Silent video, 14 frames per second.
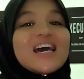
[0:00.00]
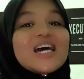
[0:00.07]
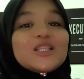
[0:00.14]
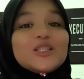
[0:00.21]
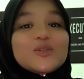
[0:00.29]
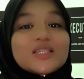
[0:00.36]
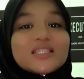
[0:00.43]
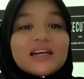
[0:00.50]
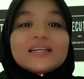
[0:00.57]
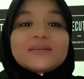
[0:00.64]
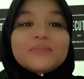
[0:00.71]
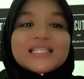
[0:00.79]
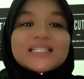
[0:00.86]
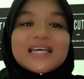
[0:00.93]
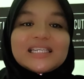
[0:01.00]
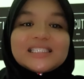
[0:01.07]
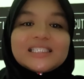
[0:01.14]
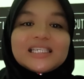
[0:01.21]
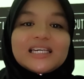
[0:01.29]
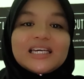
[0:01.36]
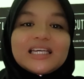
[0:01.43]
To start the Meet
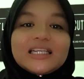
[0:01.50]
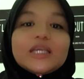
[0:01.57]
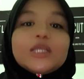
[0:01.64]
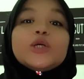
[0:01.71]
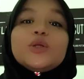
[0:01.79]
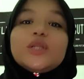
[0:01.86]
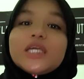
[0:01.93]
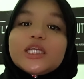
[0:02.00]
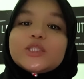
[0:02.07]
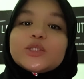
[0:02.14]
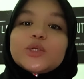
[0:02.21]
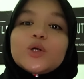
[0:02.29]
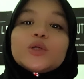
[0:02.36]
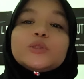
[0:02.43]
session, you need to go